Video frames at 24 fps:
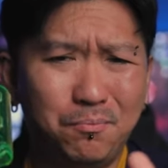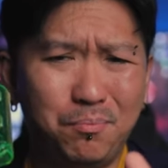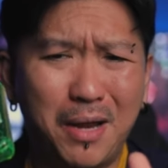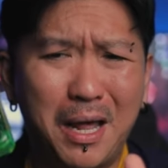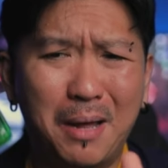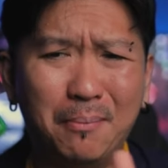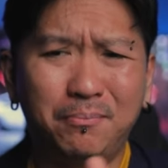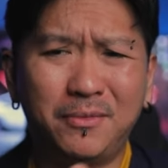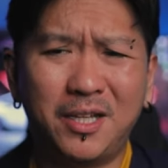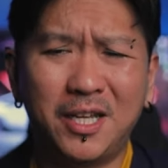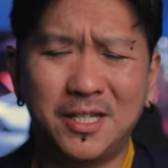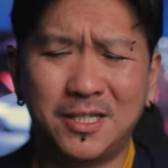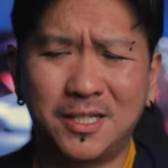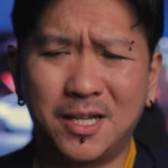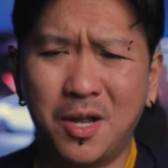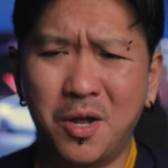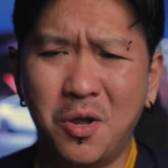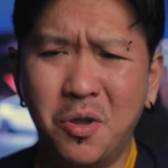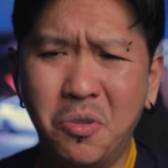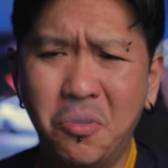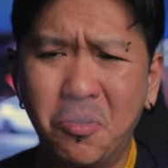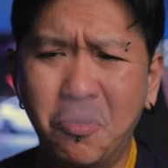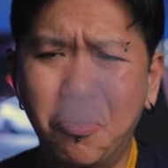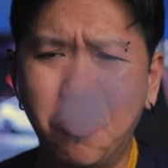Plum taste.
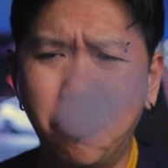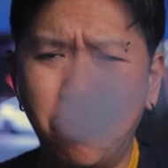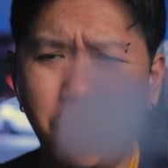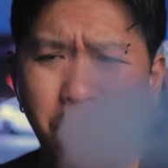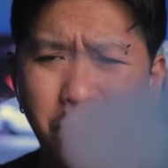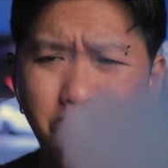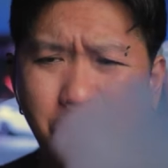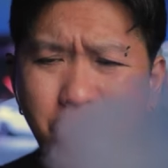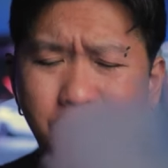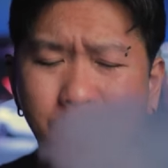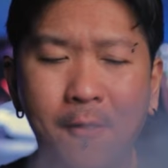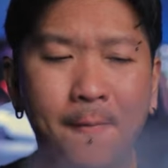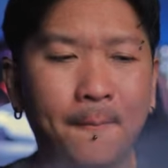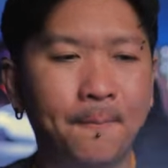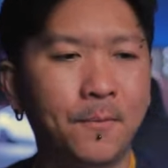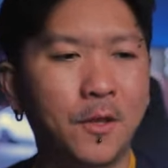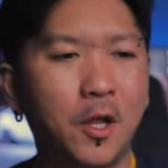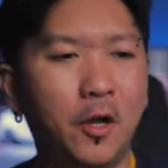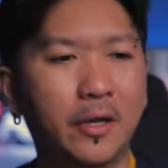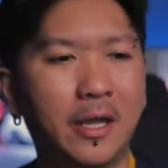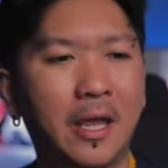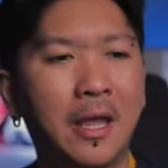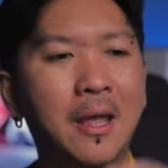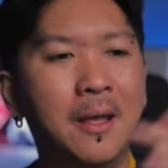
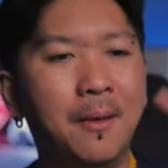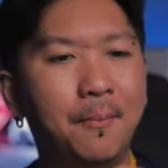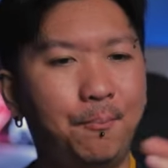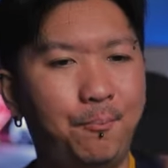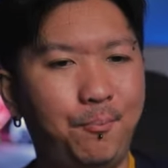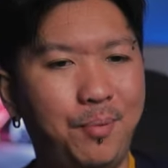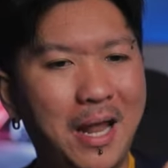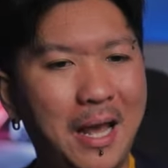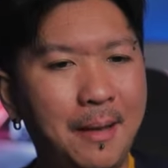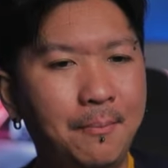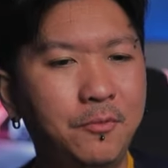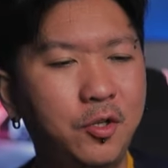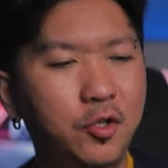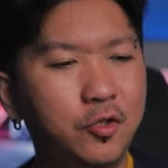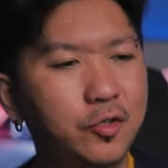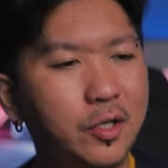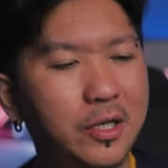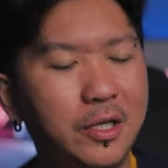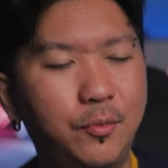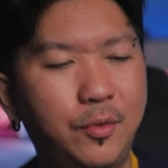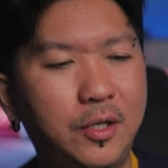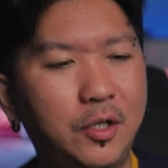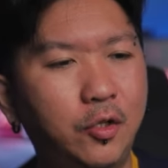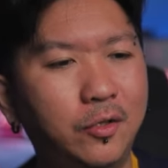Okay, plum
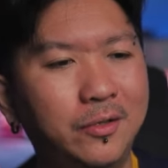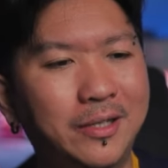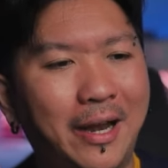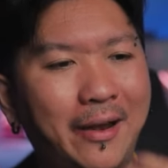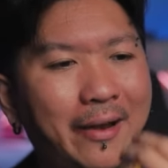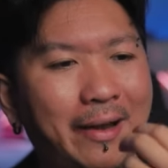usually we don't